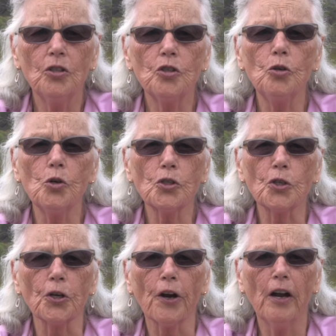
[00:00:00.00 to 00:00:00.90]

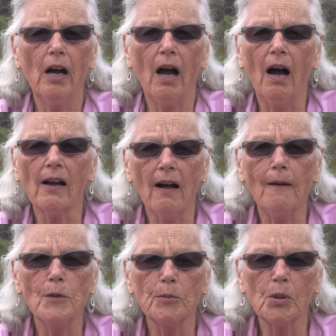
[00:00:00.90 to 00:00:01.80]
torture, a
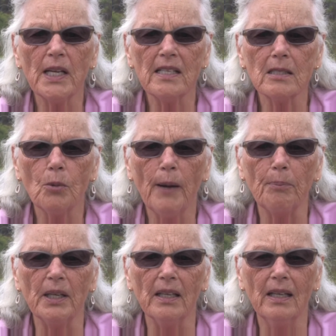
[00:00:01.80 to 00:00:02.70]
commonplace
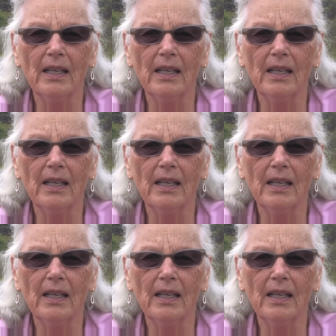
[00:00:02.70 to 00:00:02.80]
weapon,